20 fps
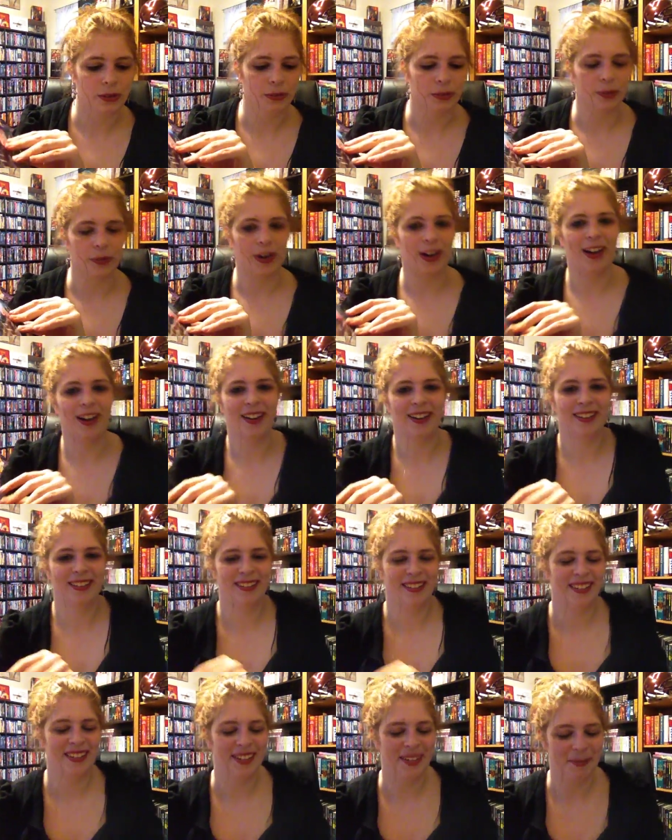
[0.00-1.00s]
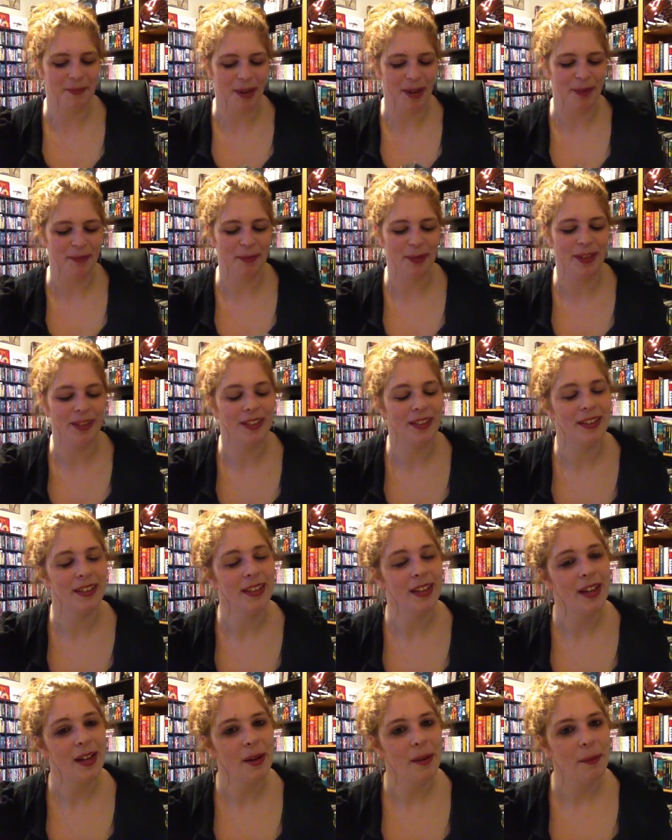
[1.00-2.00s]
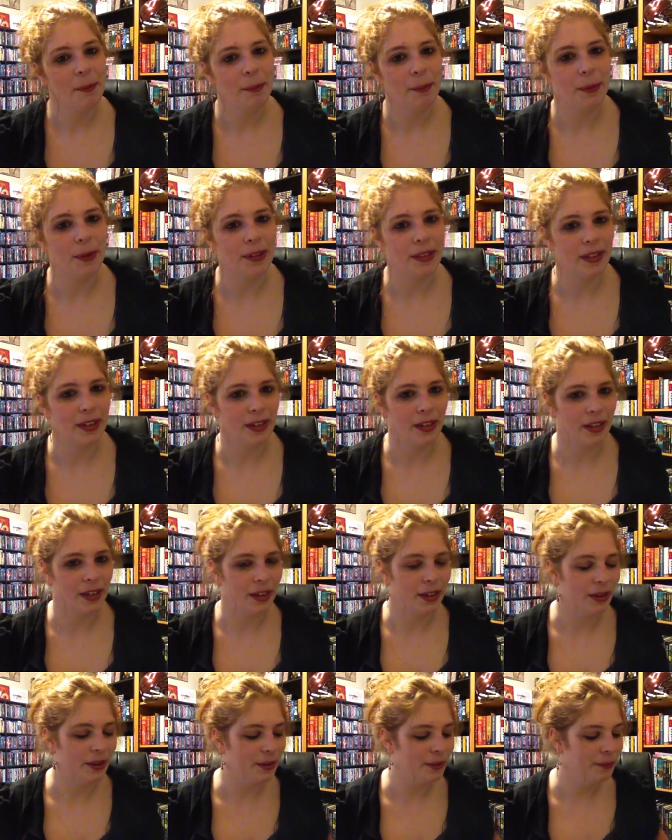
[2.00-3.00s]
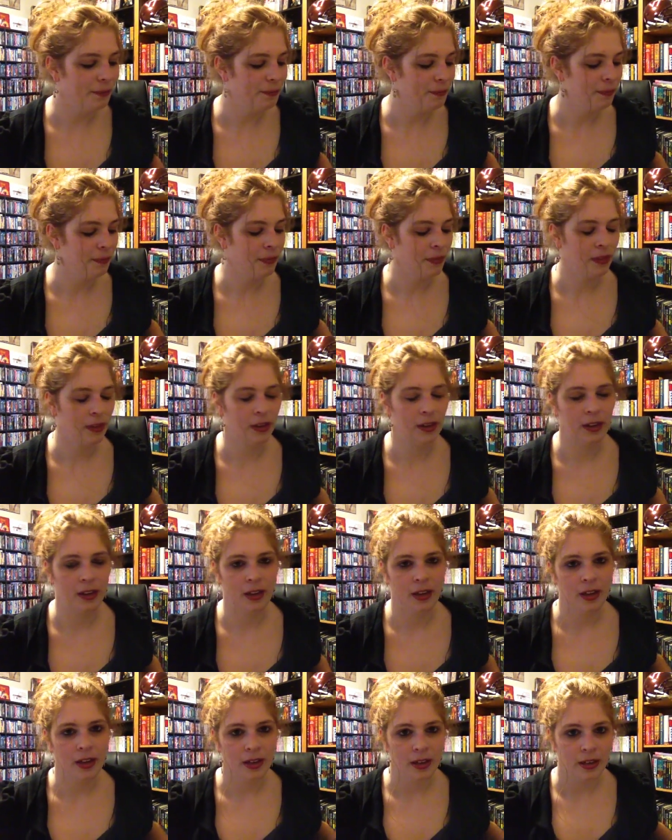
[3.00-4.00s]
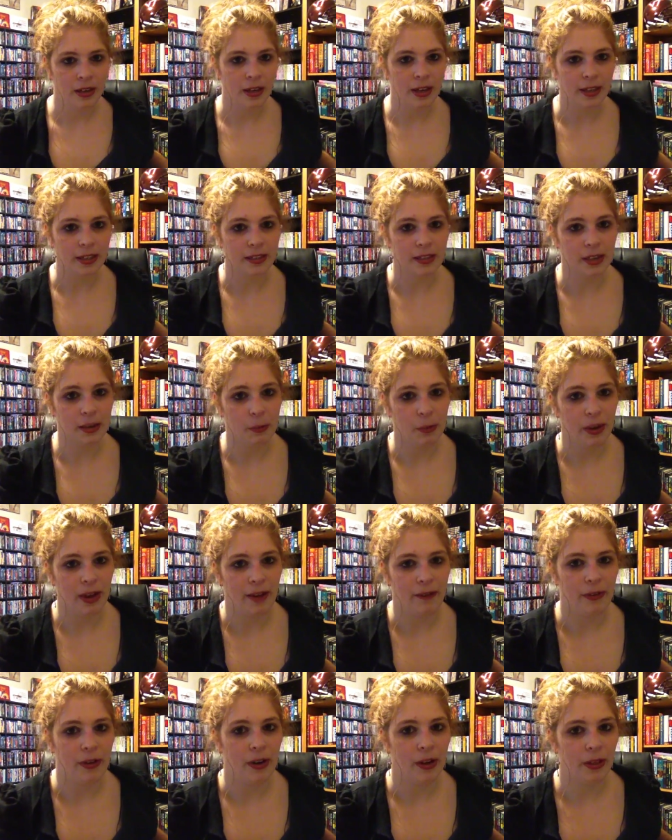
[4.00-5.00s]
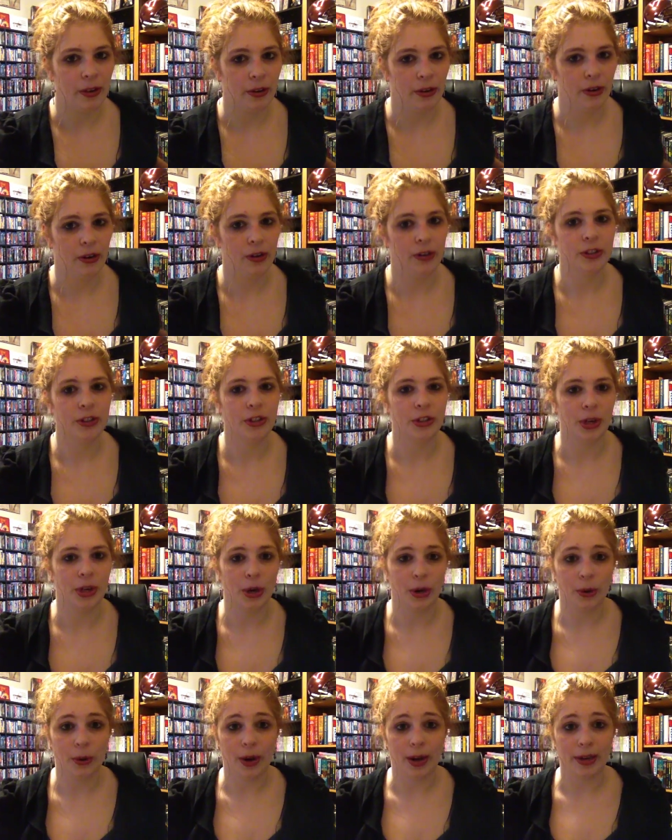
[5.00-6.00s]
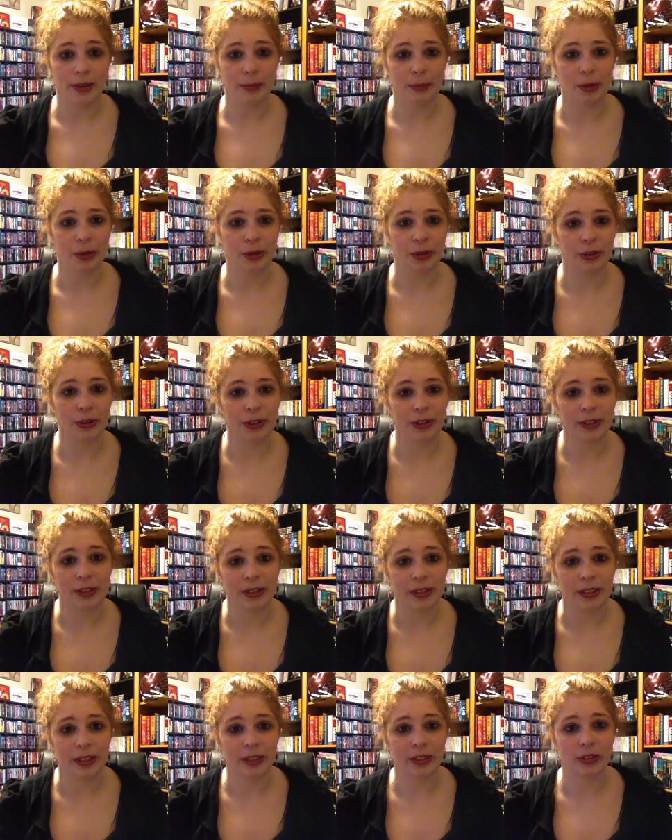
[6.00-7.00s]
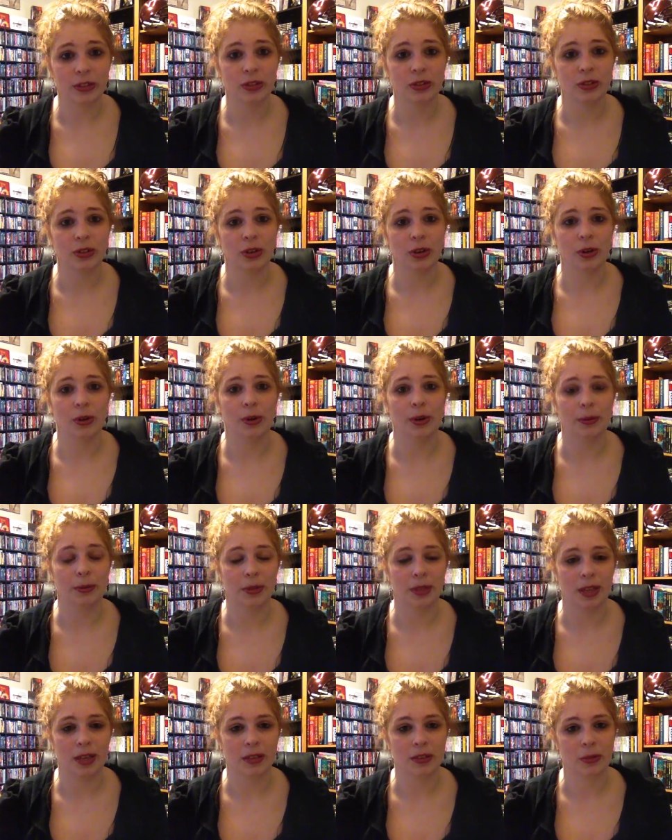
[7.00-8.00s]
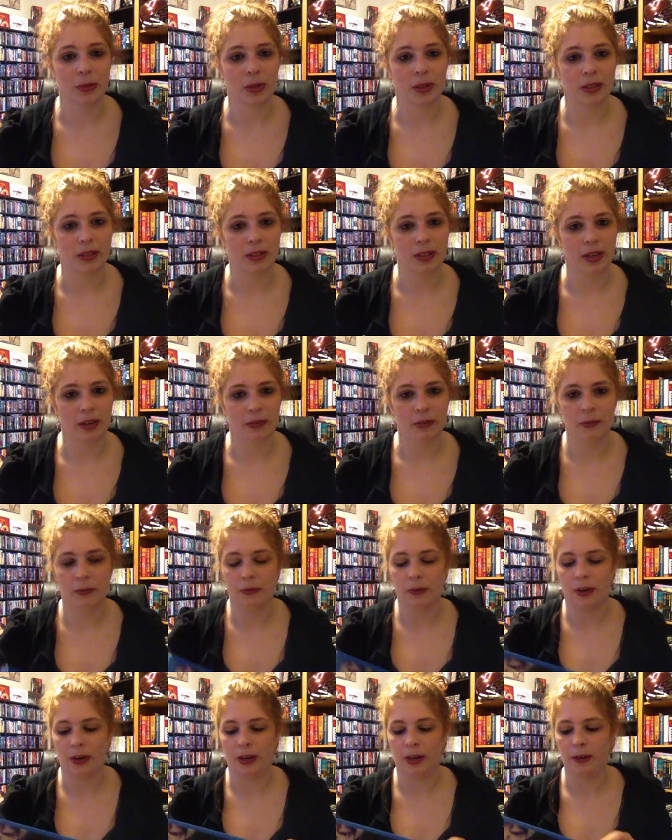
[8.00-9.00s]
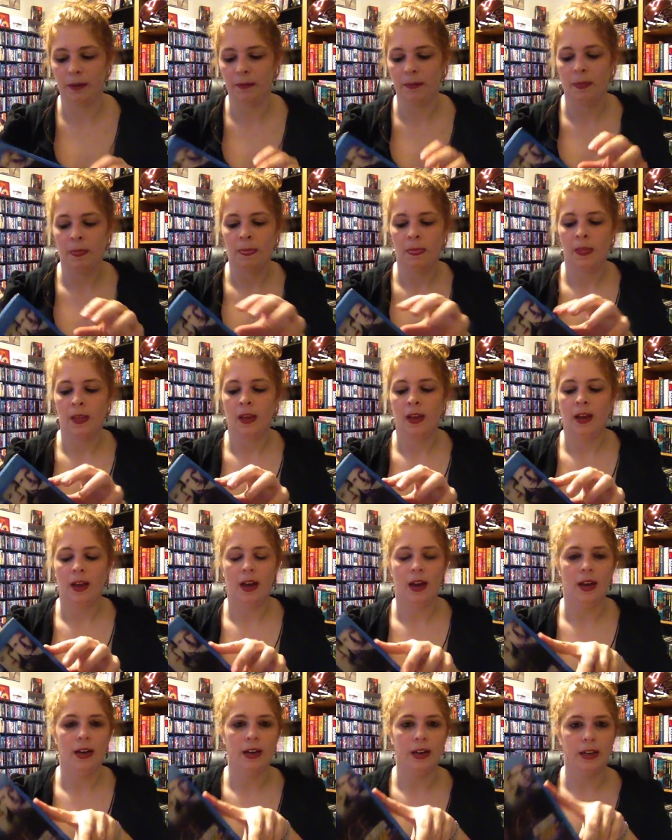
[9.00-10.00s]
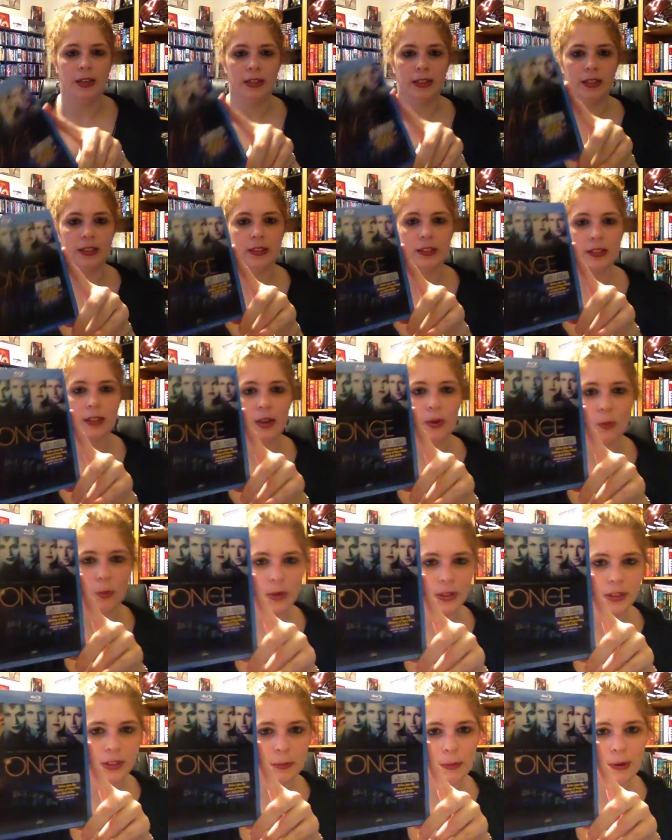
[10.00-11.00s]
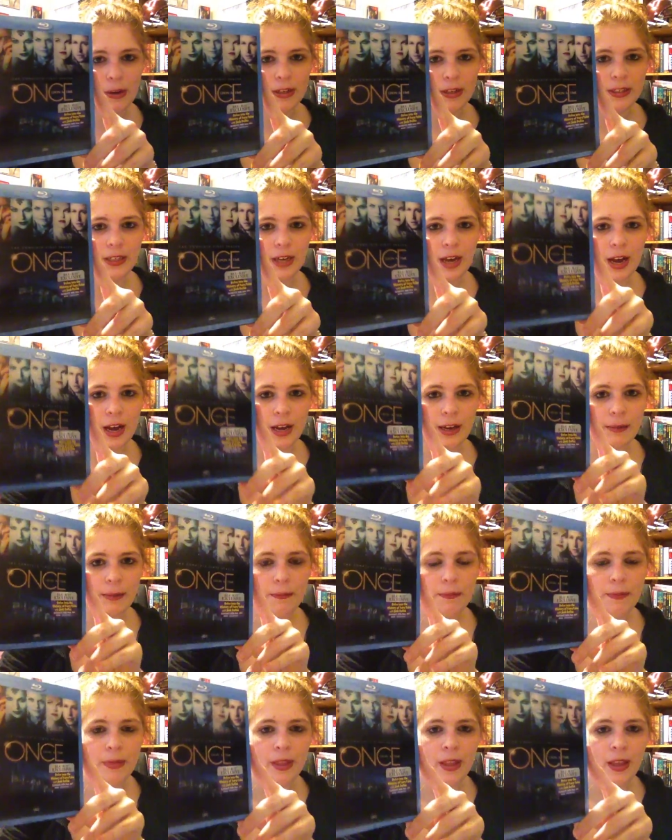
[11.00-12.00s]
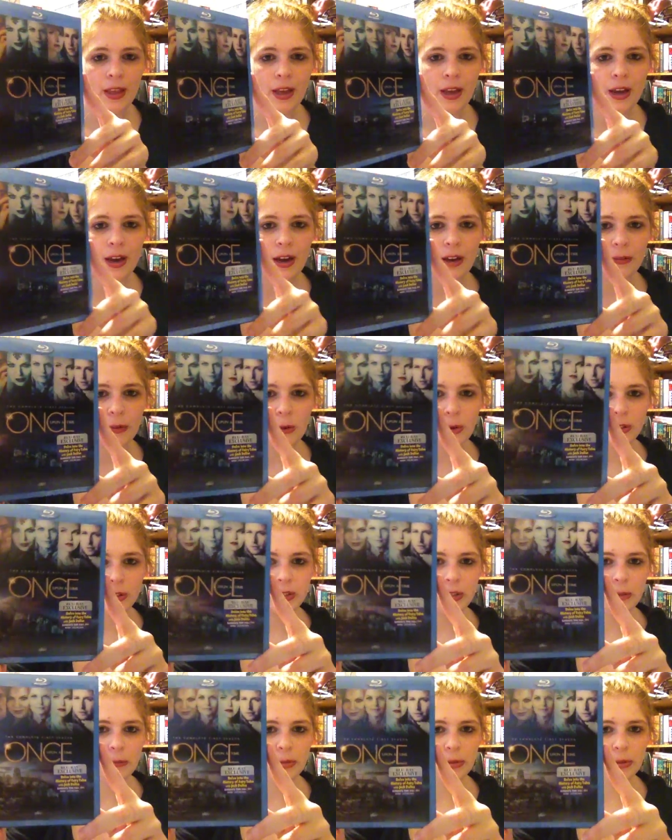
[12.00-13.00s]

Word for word: overrated in my opinion. But there you go. Next up, we have another show I am currently so obsessed with. It's not even funny, and it is Once Upon a Time, of course on